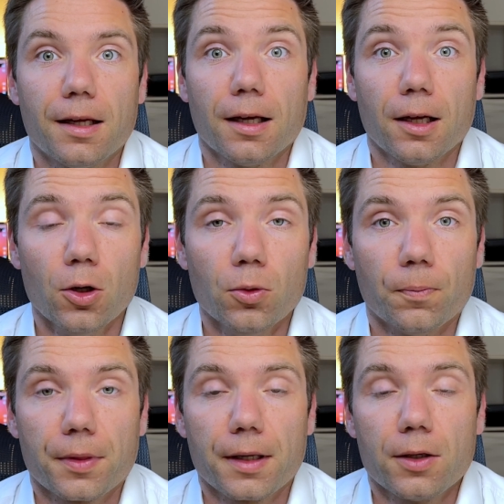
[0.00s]
Hello
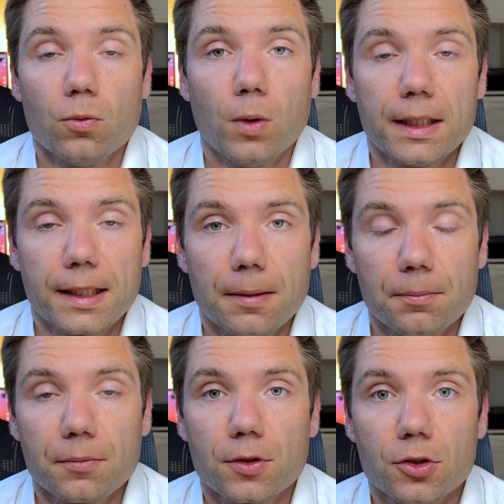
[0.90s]
and welcome
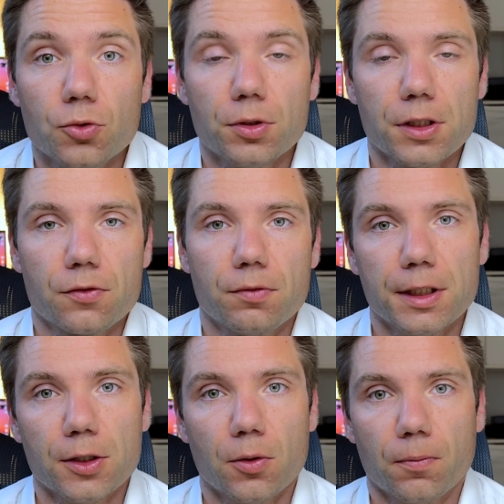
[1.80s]
to this video.